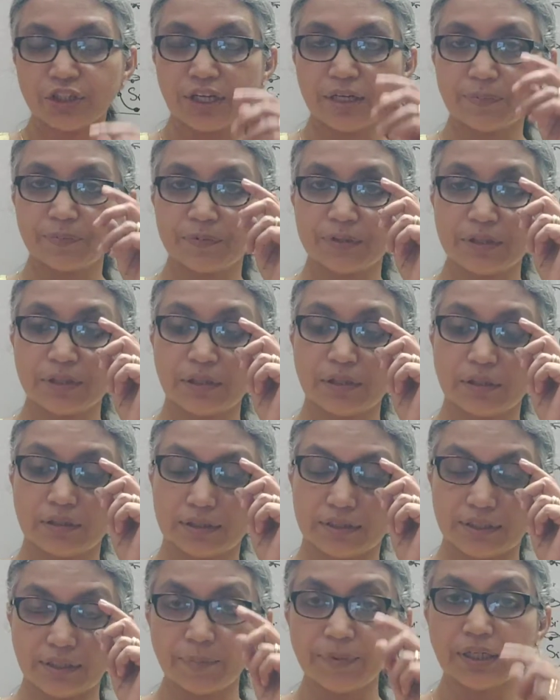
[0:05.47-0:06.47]
chapter
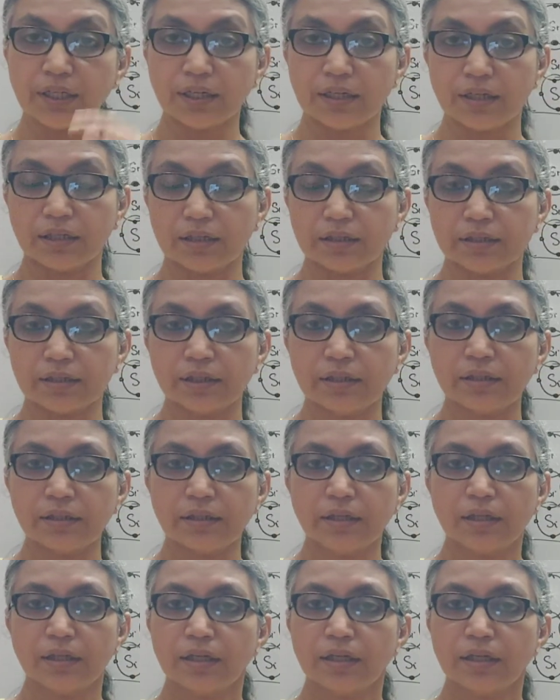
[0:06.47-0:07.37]
Semiconductor.